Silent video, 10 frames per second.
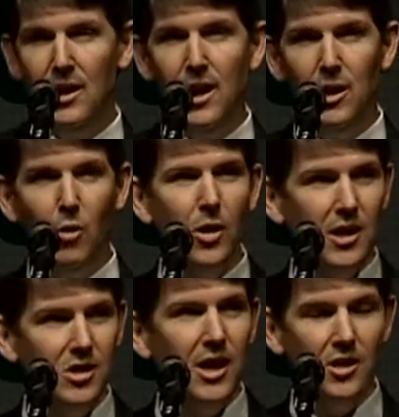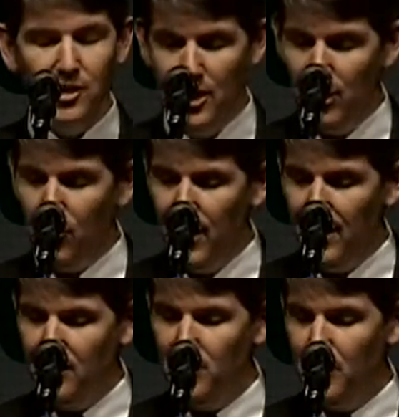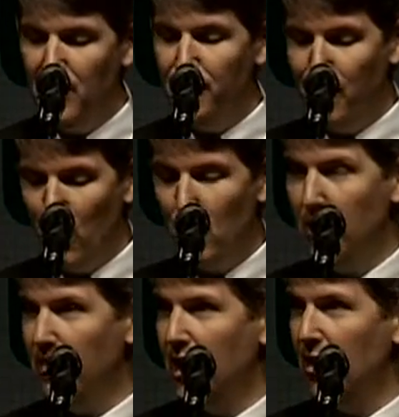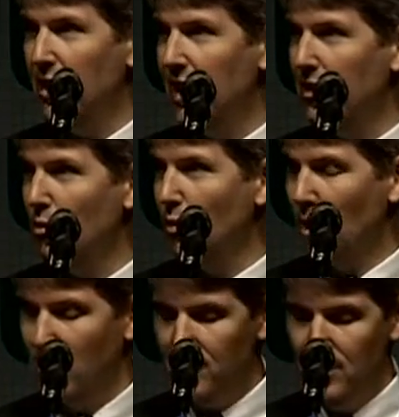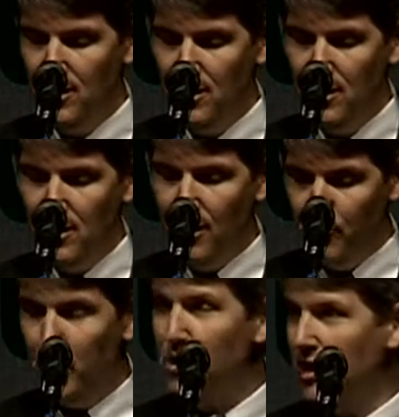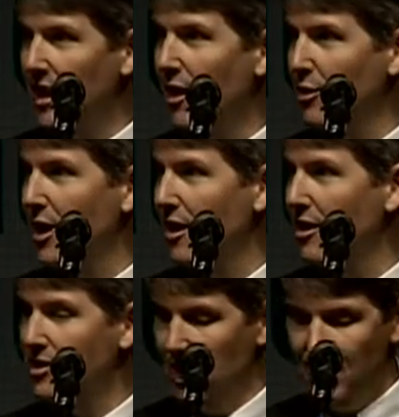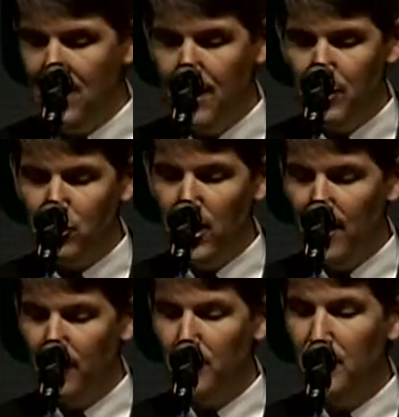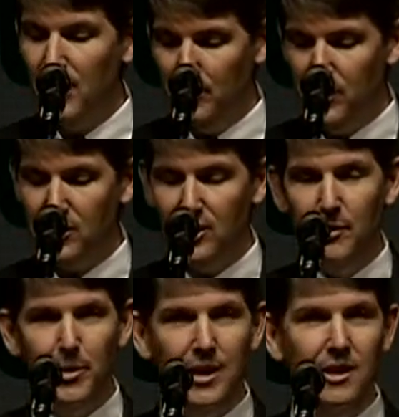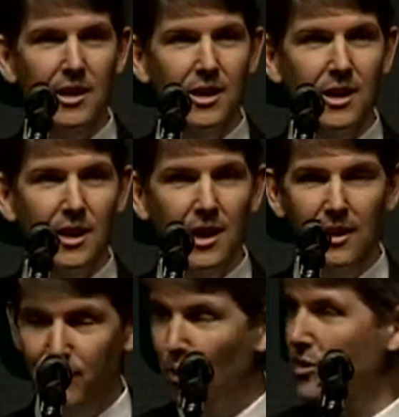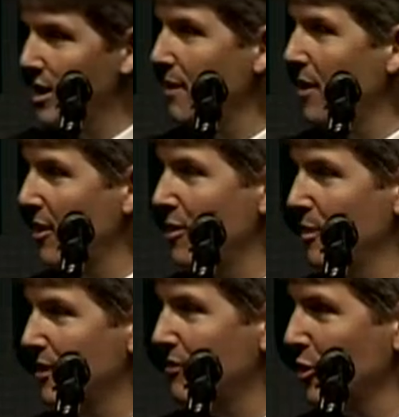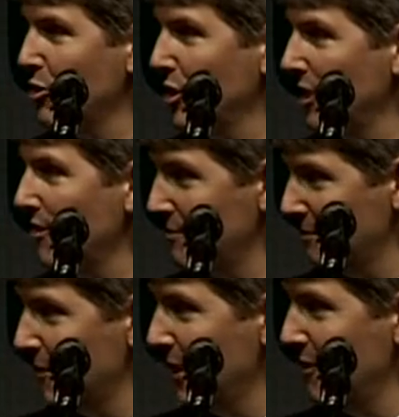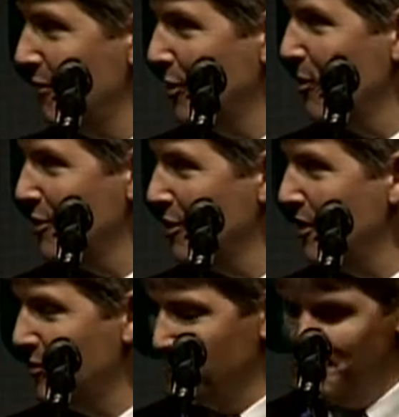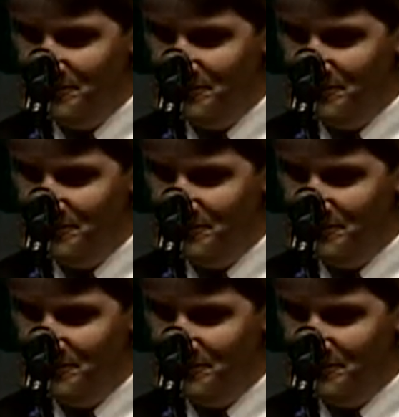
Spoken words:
an organization he created to be the forum of carrying out the work of boosting healthcare as an economic driver in Mississippi. And fortunately, I'm honored to be the first year. Thank you very much, Governor.